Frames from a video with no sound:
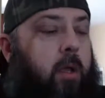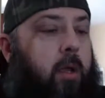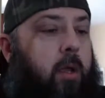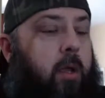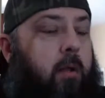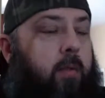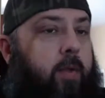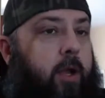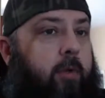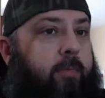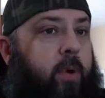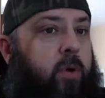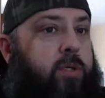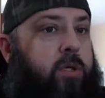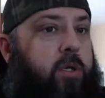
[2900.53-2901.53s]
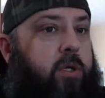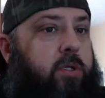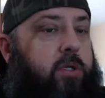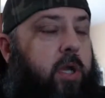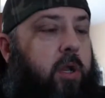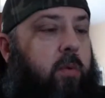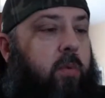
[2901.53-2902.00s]
don't think I posted
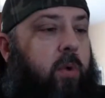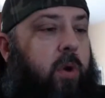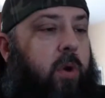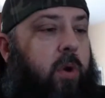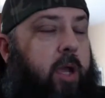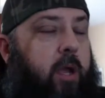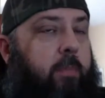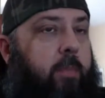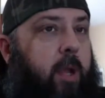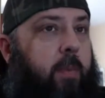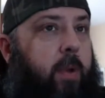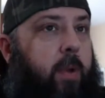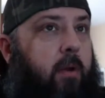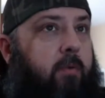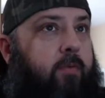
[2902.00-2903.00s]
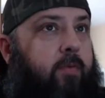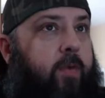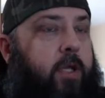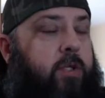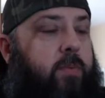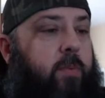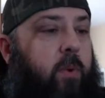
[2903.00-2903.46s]
this anywhere yet. Maybe on
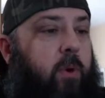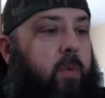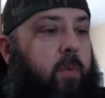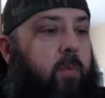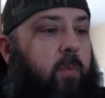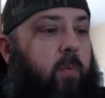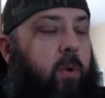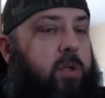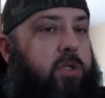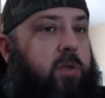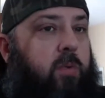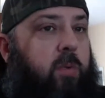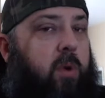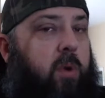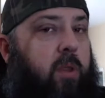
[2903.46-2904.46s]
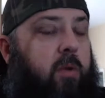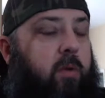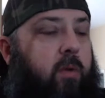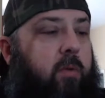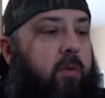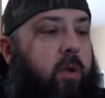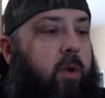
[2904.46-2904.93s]
Facebook once in one of
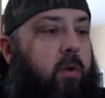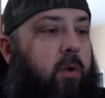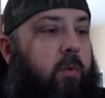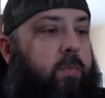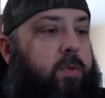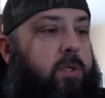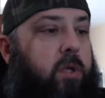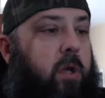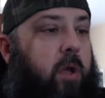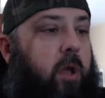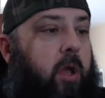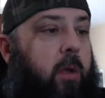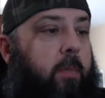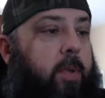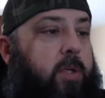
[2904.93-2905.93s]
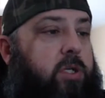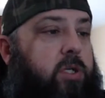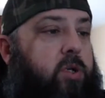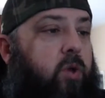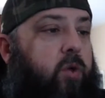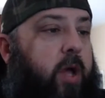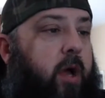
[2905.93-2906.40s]
the groups. But it's a
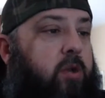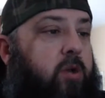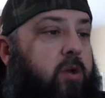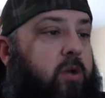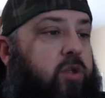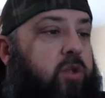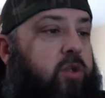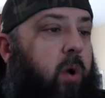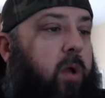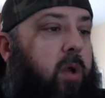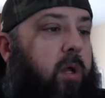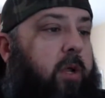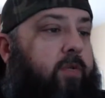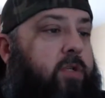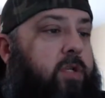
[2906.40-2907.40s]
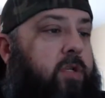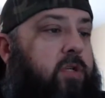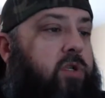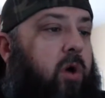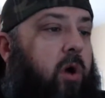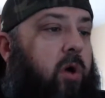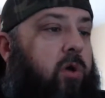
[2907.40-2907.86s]
2001 Leafs and
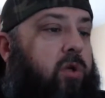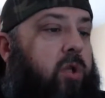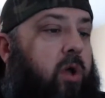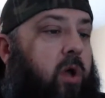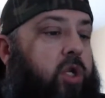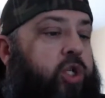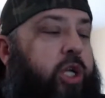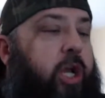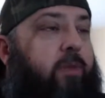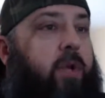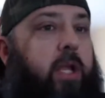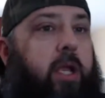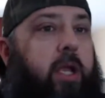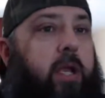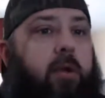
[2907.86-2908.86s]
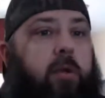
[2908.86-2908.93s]
Stars Longevity